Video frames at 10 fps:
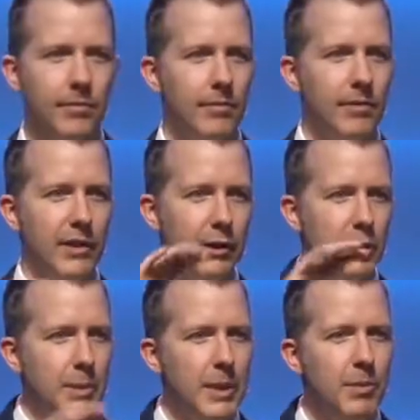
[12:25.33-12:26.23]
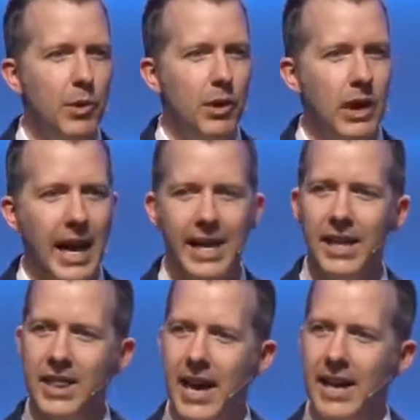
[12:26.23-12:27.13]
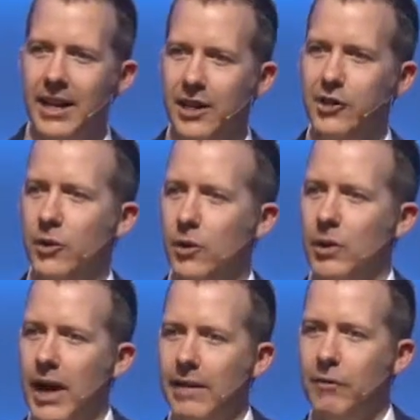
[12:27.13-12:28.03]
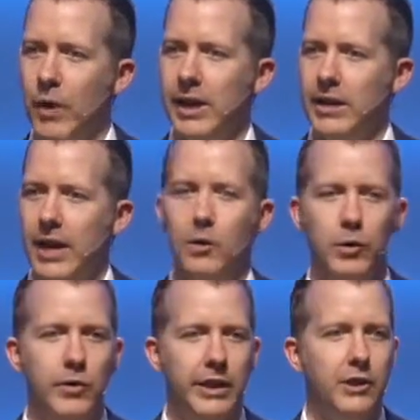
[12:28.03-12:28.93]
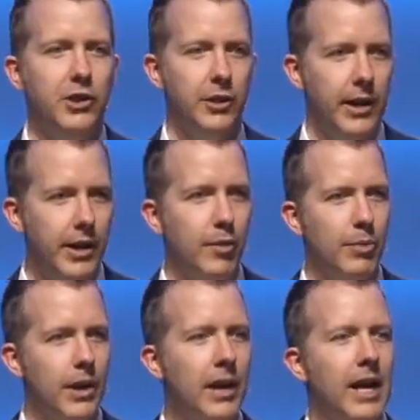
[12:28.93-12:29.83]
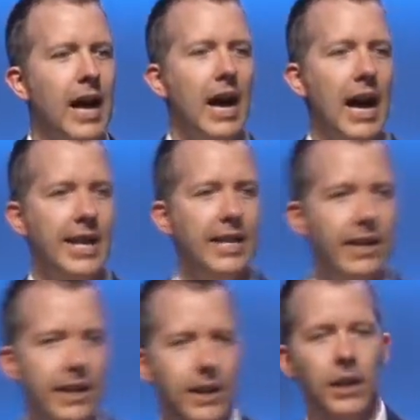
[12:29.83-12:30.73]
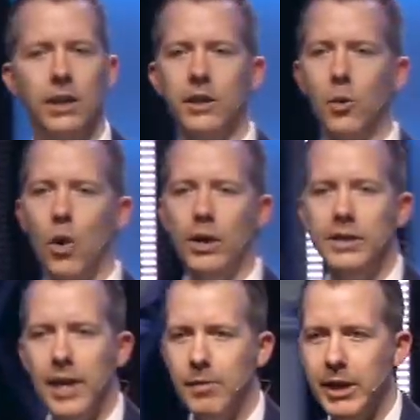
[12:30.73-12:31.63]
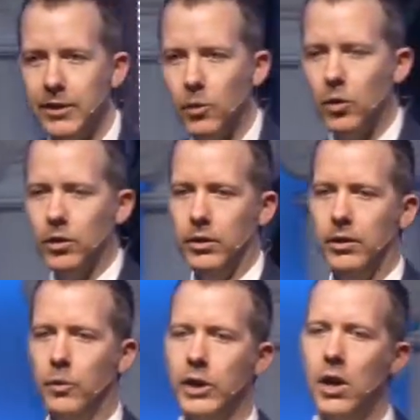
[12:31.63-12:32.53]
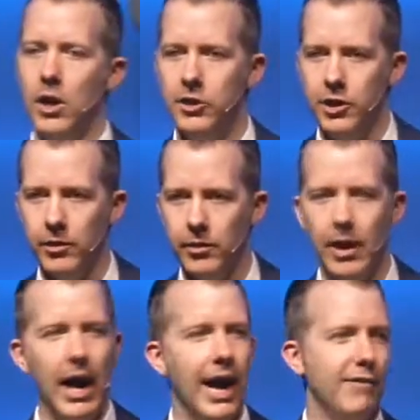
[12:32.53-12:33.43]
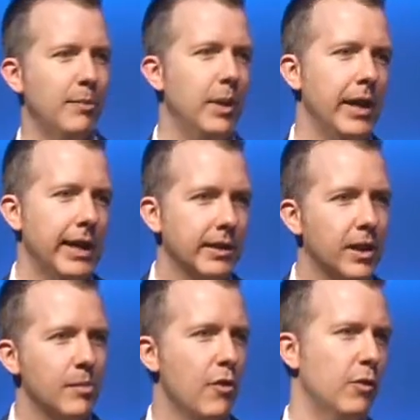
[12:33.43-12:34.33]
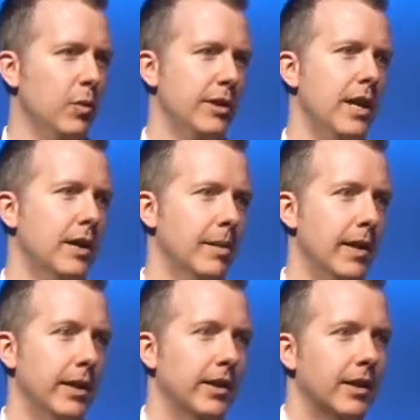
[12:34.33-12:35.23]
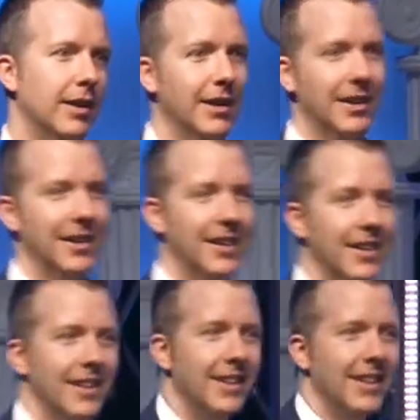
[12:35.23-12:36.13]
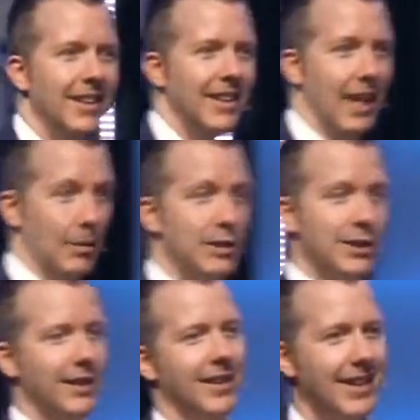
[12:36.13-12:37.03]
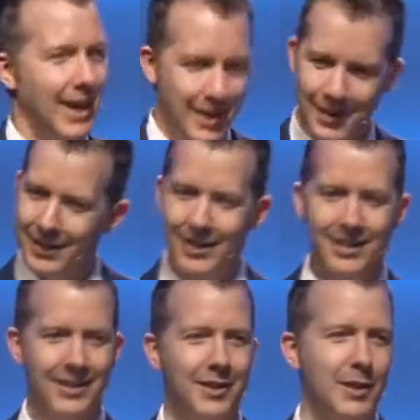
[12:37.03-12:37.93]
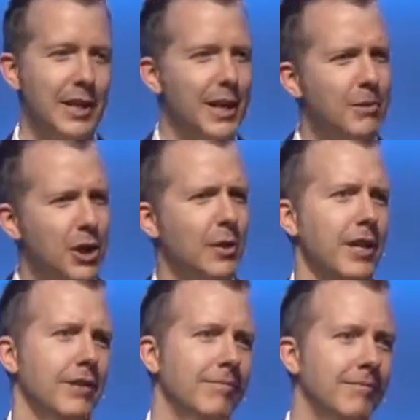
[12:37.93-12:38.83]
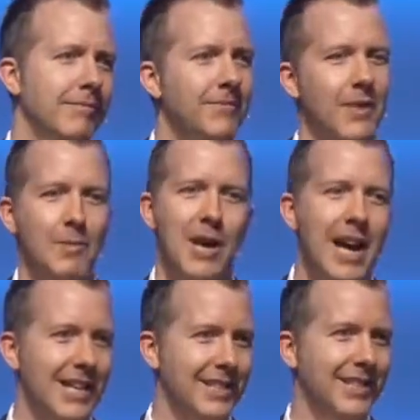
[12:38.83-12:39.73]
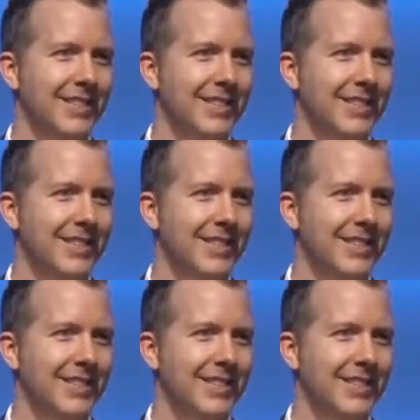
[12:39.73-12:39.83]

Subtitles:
there's people like that in your life right now who need your help. I get it. You want to dominate the world. We all do. I have a plan. Come over, we'll talk about it. You think I'm joking? I'm not.